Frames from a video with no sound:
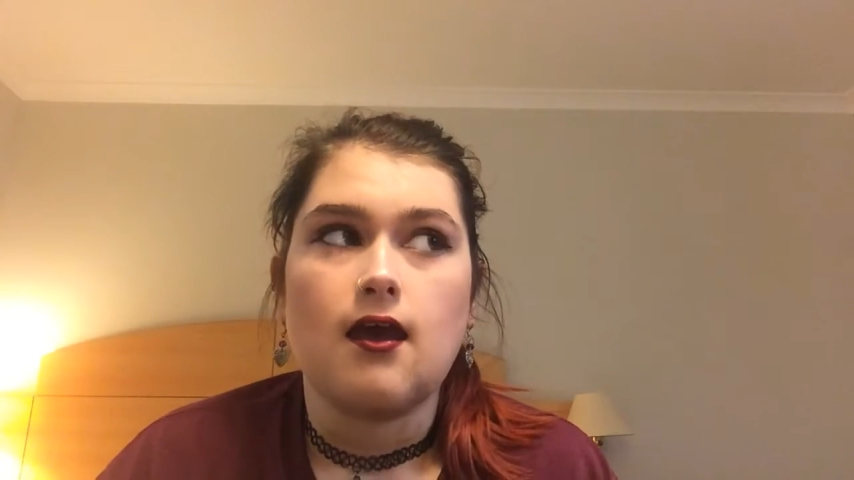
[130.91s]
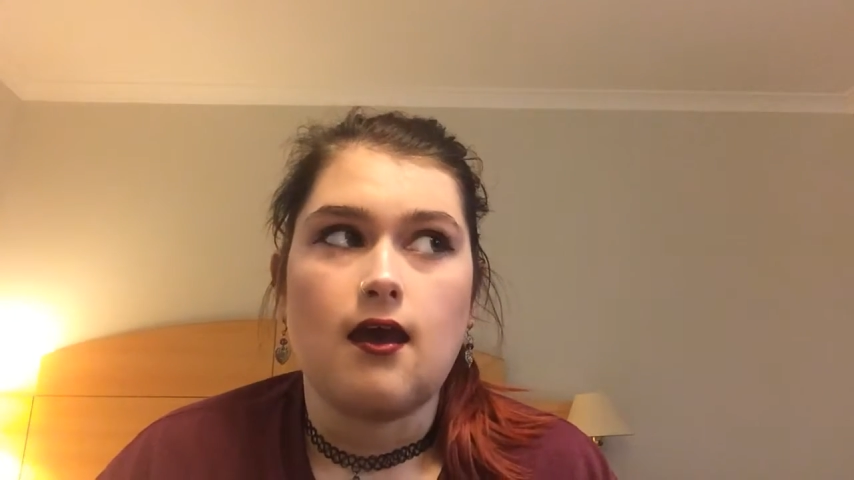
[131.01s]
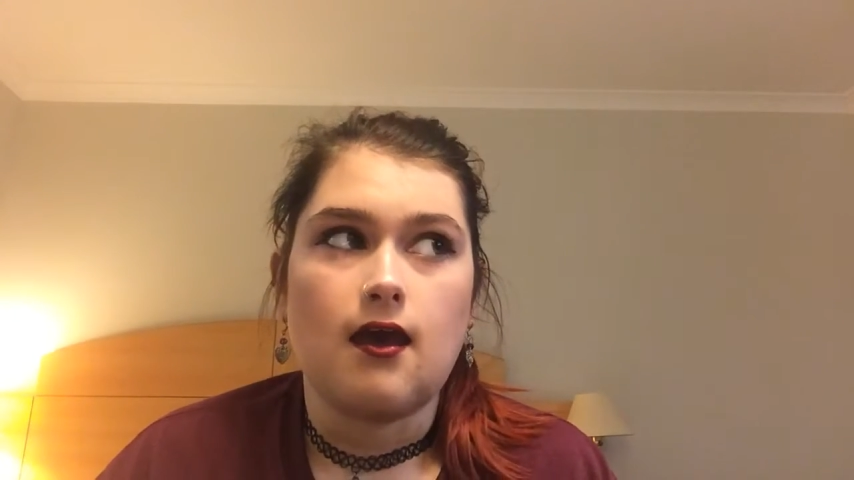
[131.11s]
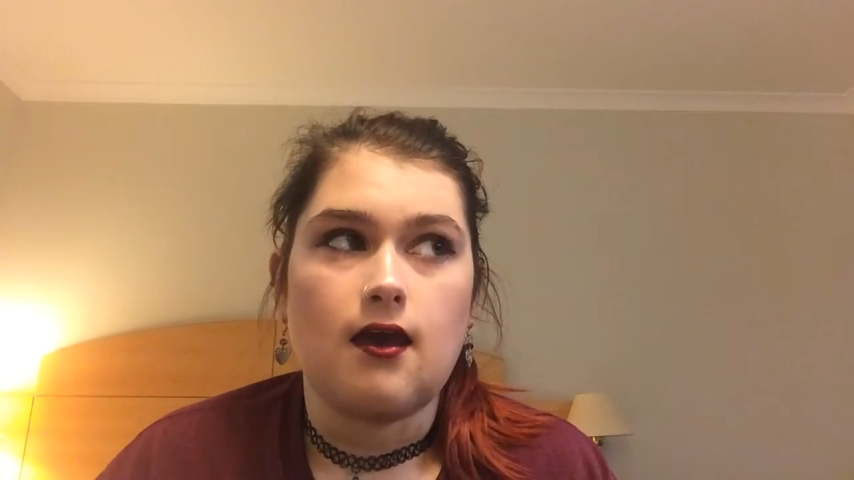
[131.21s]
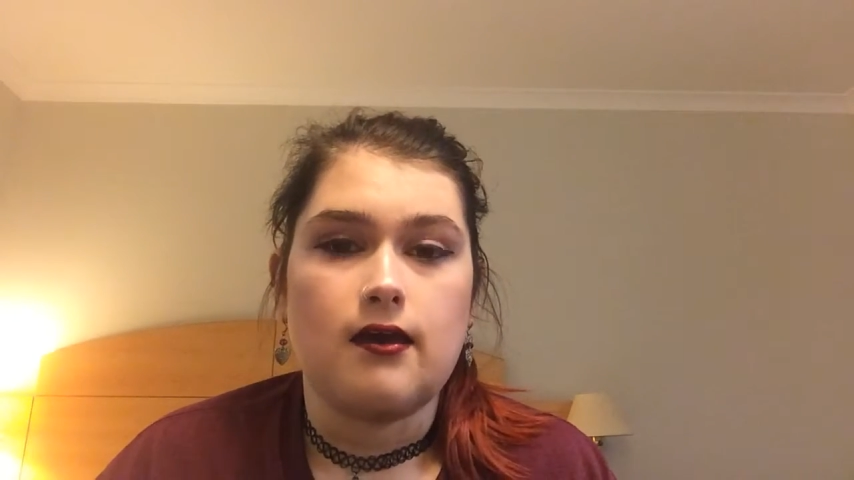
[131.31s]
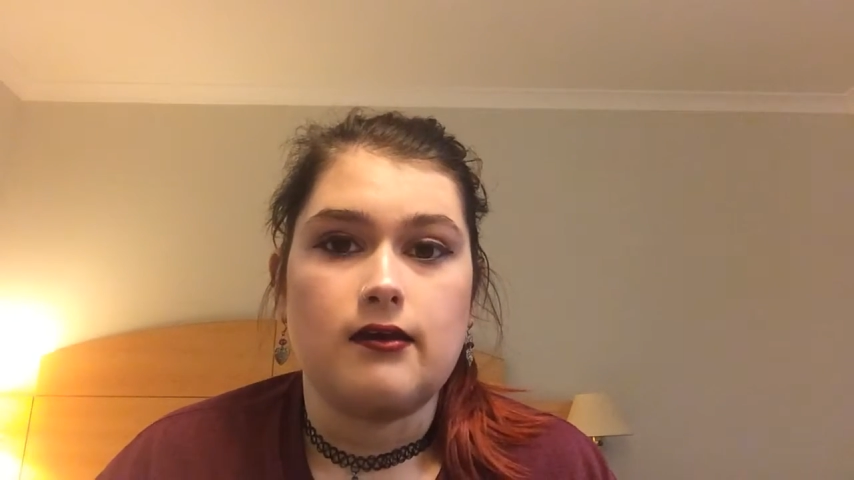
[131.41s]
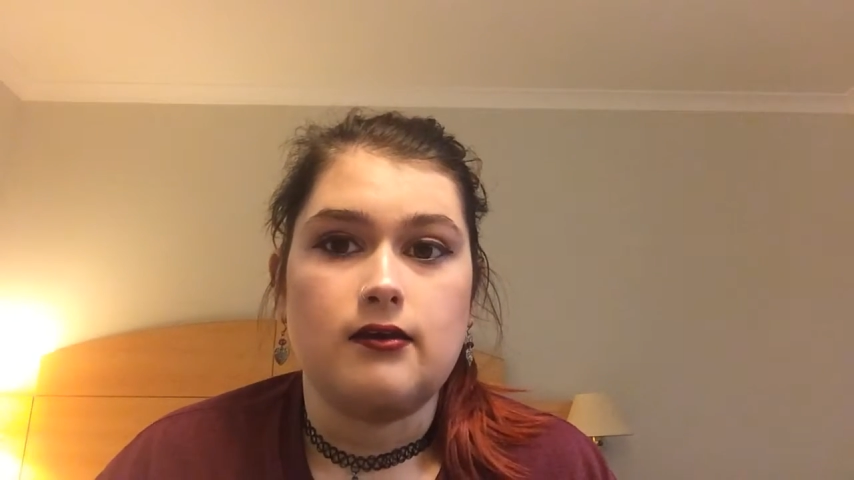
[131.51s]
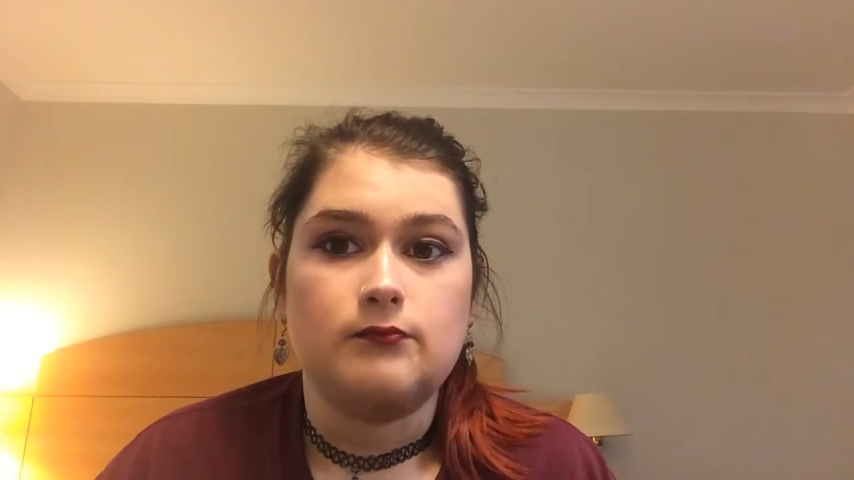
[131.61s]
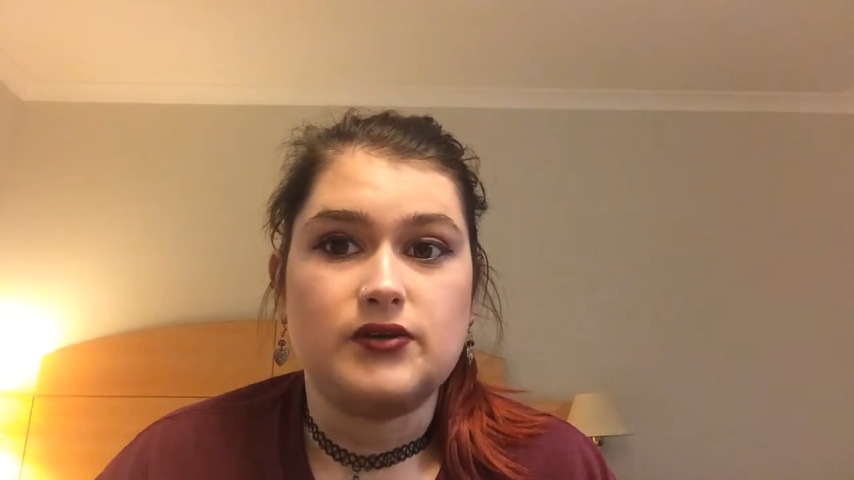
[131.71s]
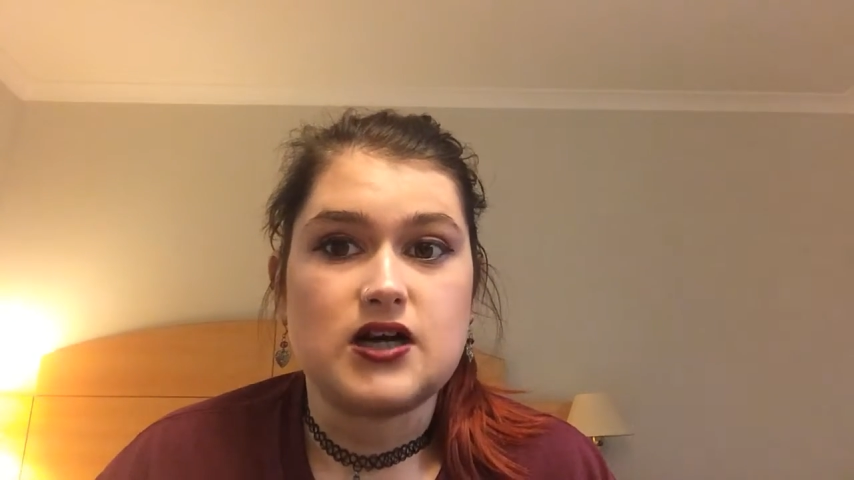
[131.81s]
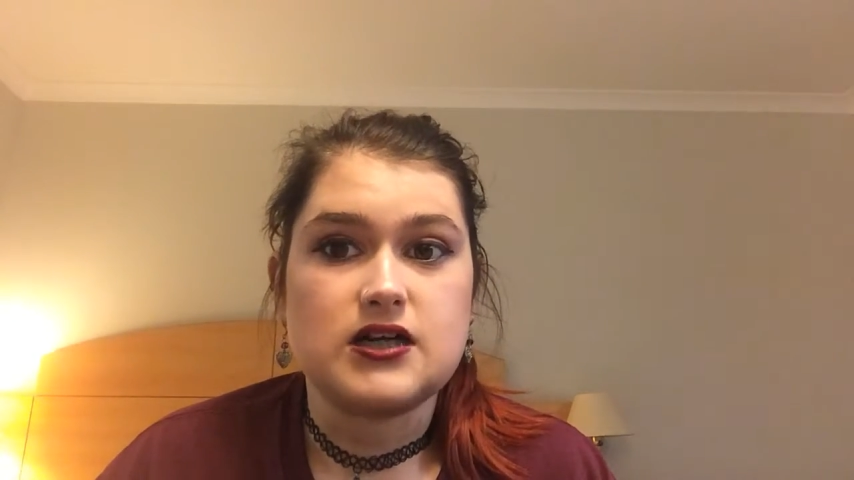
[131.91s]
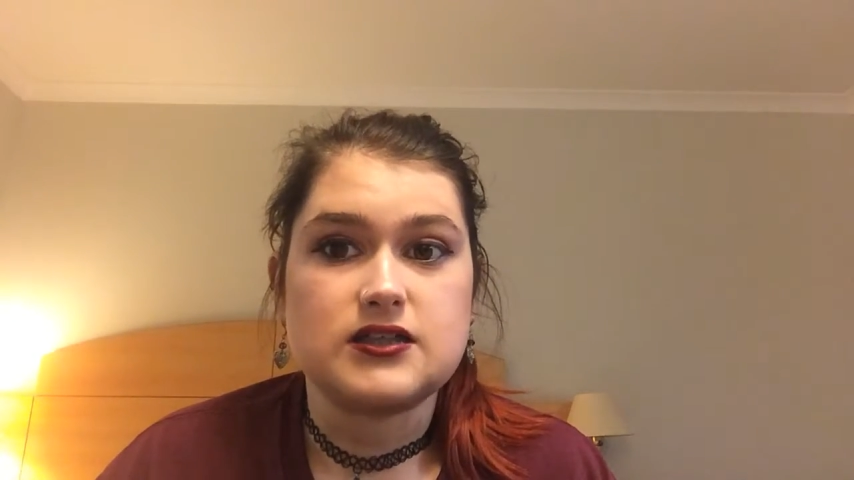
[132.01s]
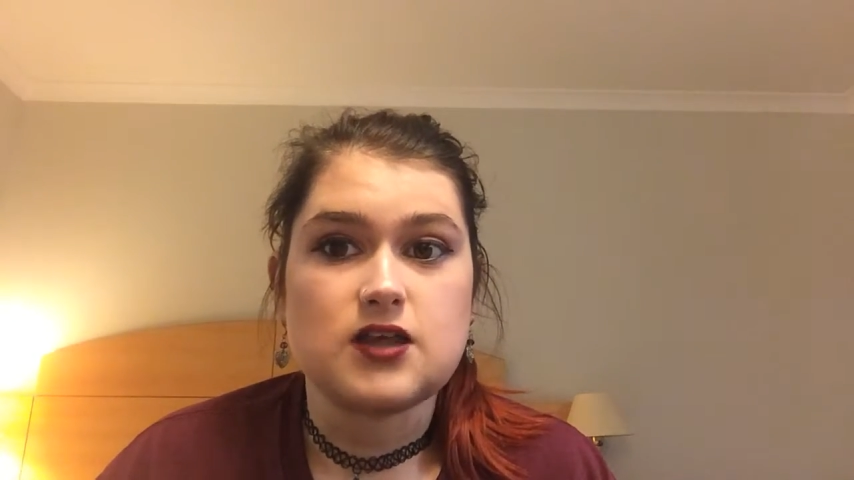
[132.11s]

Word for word: uh, because